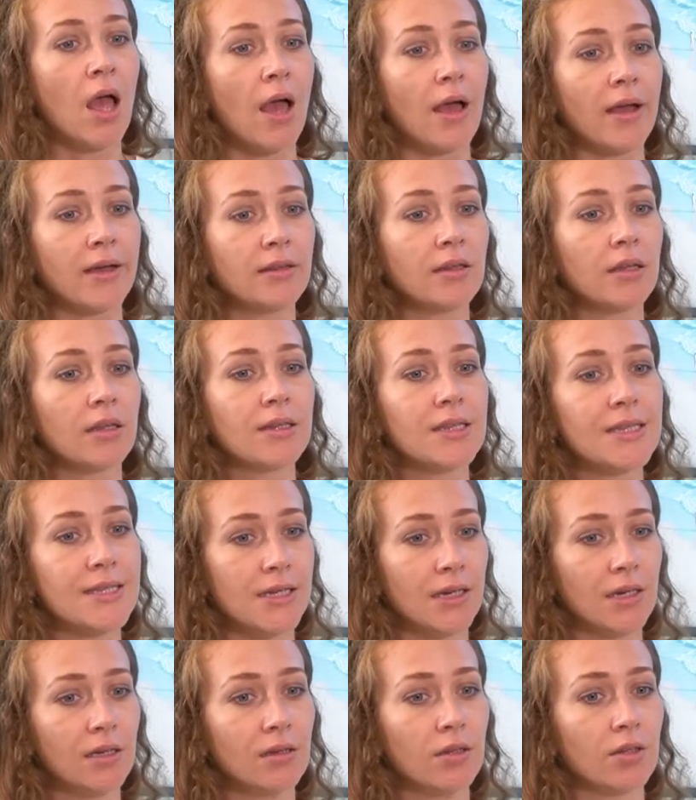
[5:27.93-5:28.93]
And in
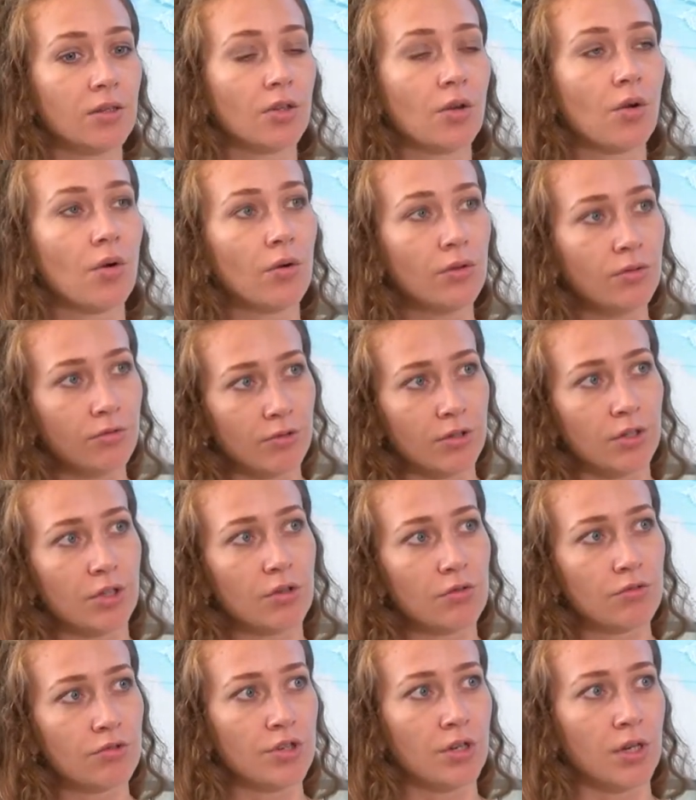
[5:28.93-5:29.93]
Thailand, contract
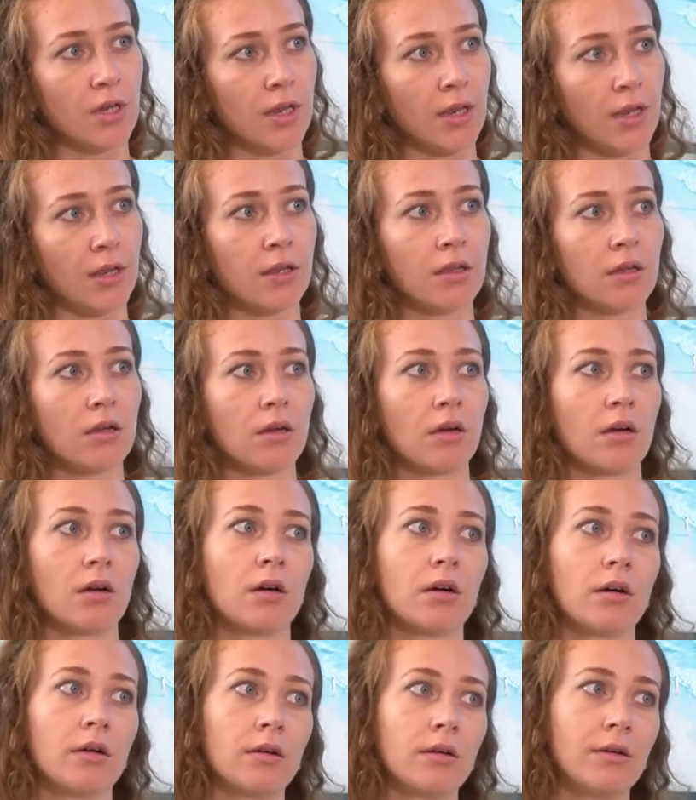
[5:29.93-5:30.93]
usually
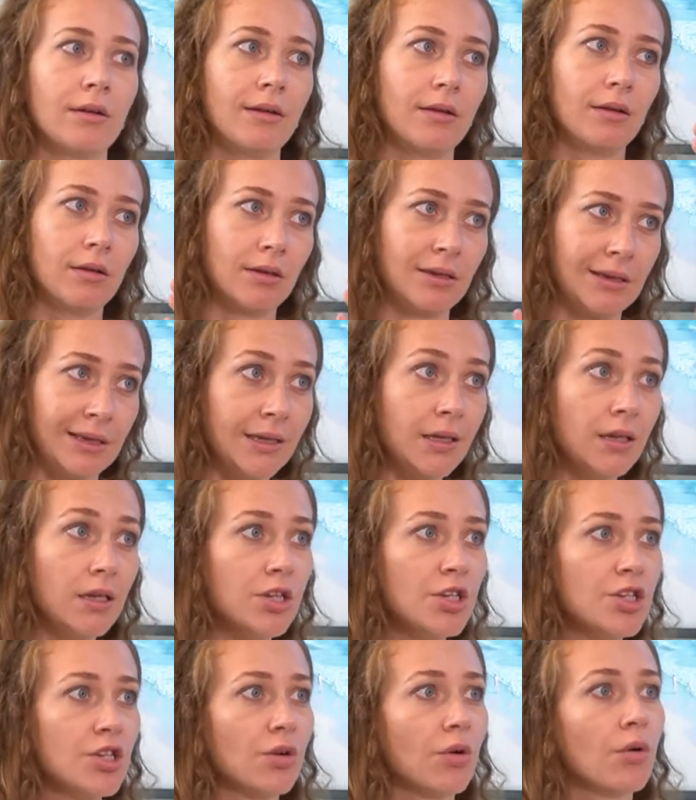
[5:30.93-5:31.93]
in
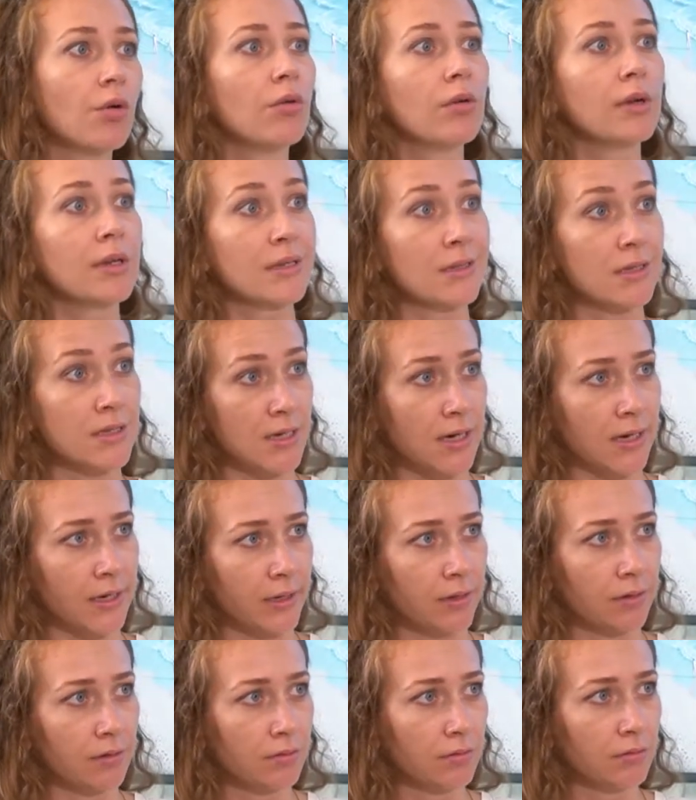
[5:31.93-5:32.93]
English or in Thai.
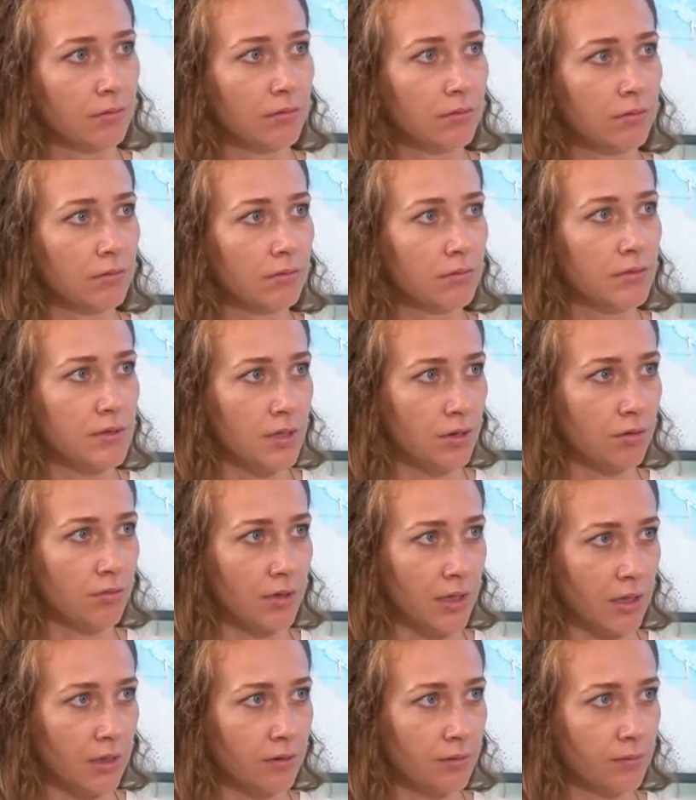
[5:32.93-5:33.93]
Is it
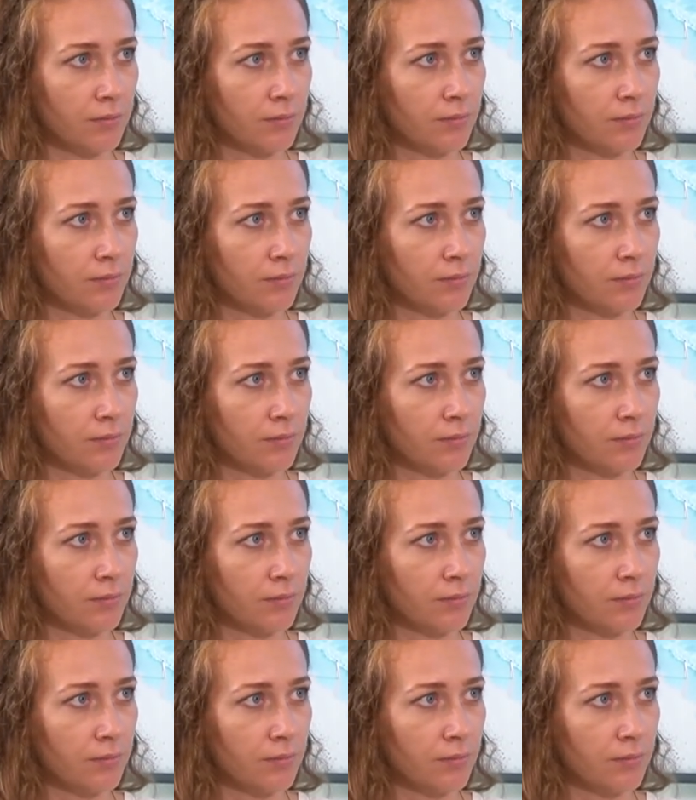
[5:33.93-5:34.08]
correct?